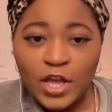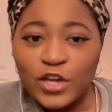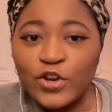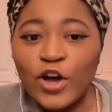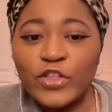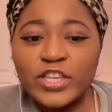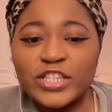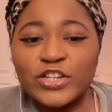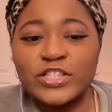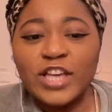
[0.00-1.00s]
You know, all these
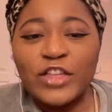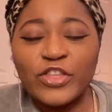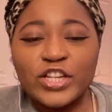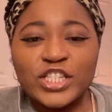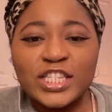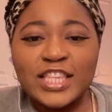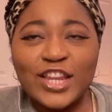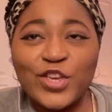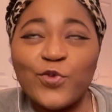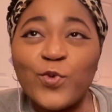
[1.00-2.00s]
years, I thought she said,
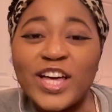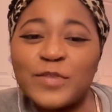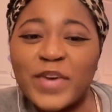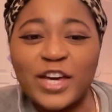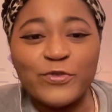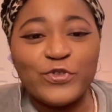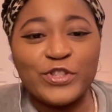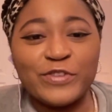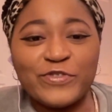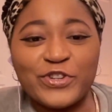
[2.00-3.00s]
you will make a
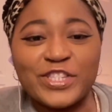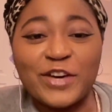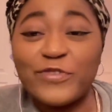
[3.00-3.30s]
fool of yourself.